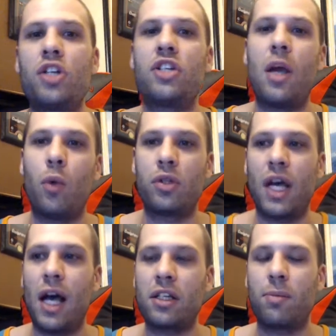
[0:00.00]
they will
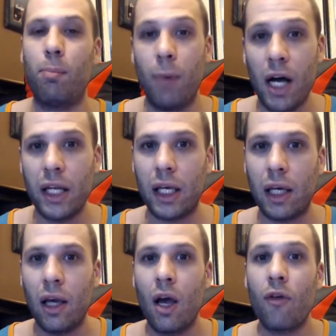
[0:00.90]
dox
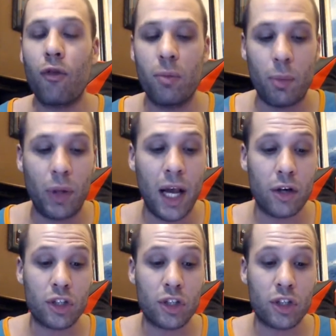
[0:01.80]
money from the players.